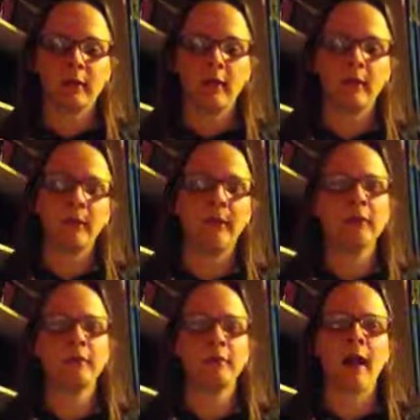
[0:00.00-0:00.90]
And speaking
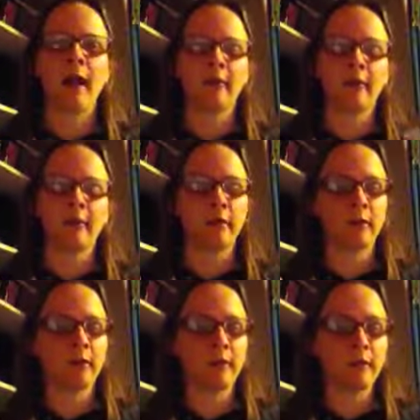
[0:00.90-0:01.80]
of jazz,
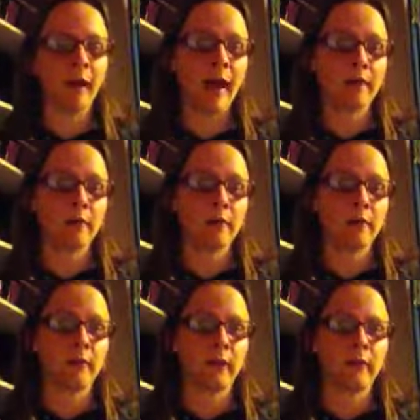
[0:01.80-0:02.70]
that's what's in Cats
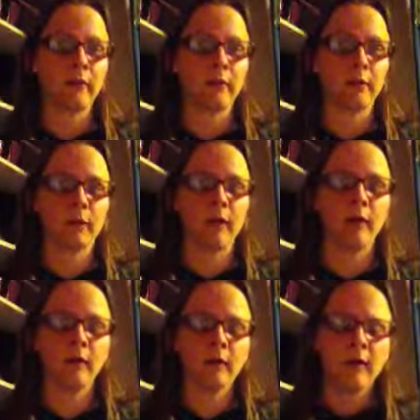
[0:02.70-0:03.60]
Don't Dance as
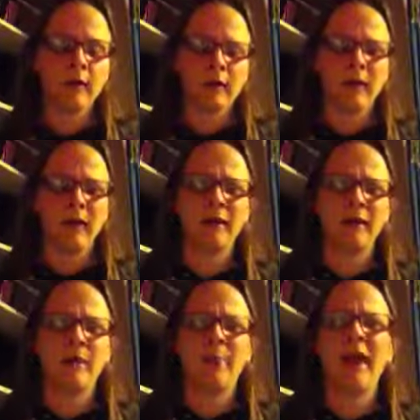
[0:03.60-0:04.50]
well. But
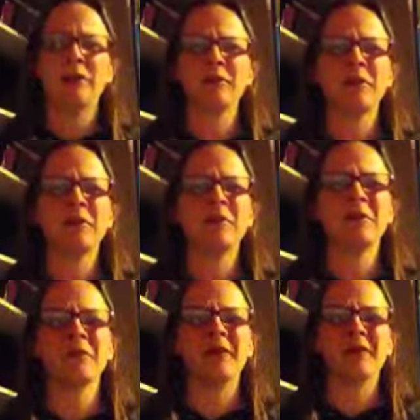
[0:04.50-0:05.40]
um, I usually don't
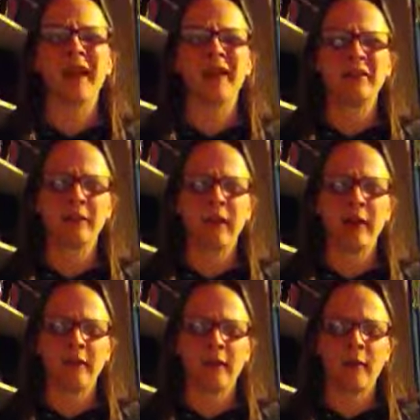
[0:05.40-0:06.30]
really like
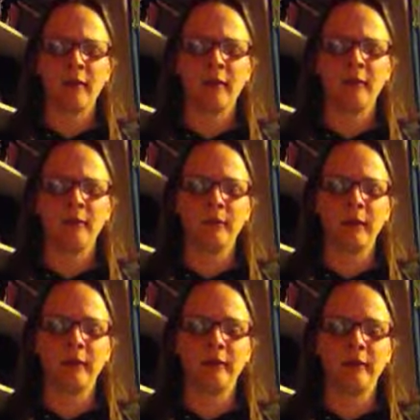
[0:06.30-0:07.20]
jazz that much,
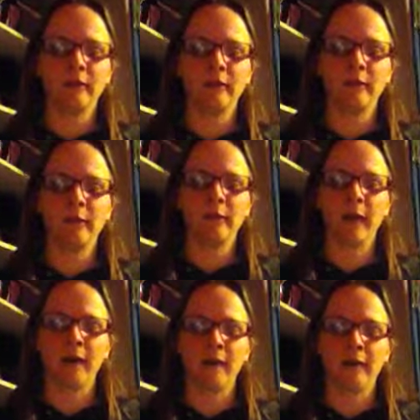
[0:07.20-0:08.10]
but it's just a fun